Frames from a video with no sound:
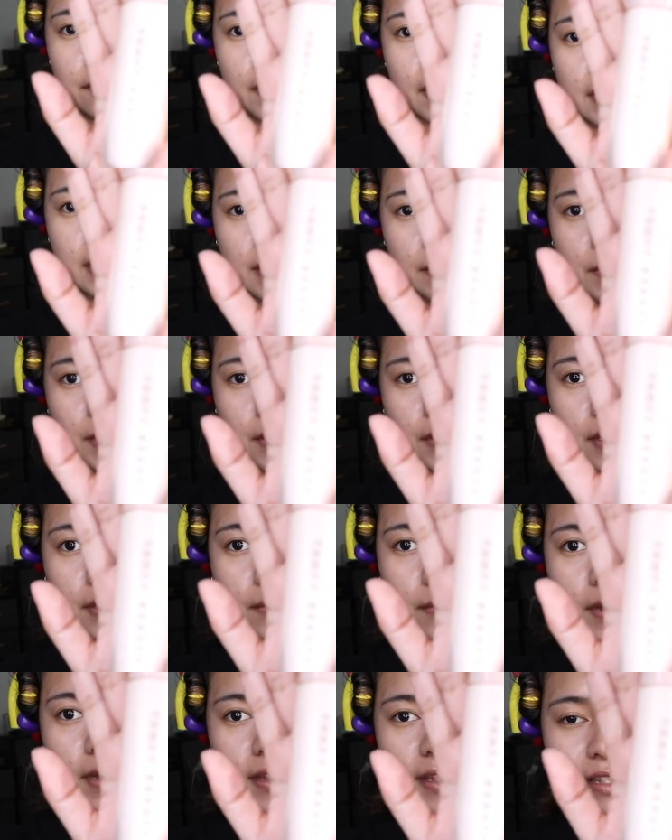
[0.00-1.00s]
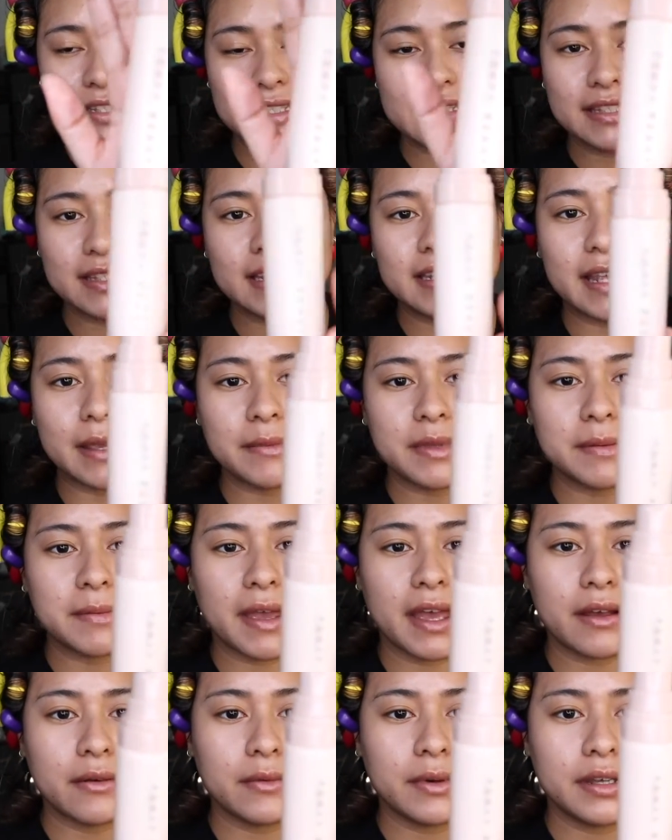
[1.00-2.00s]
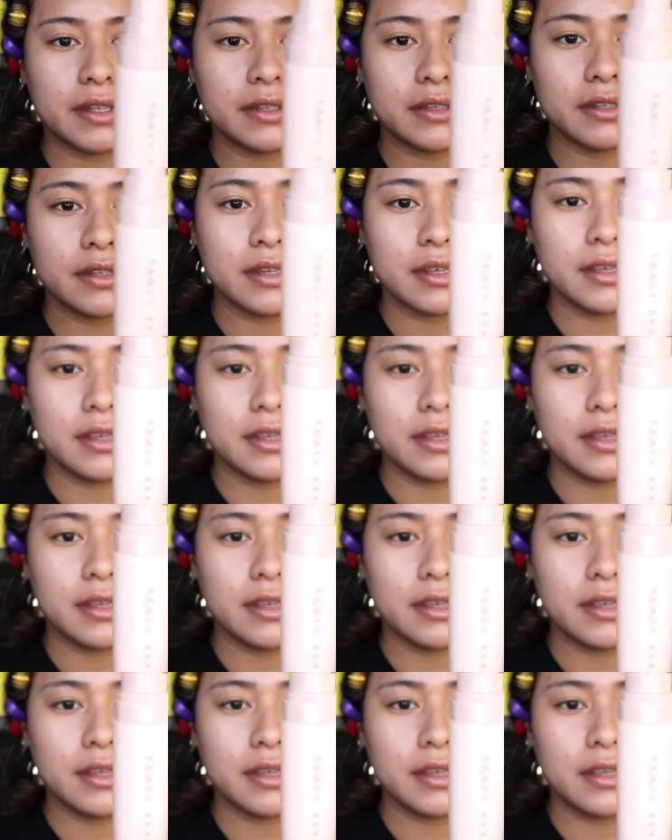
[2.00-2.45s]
Fenty Beauty one. This is the demi matte one.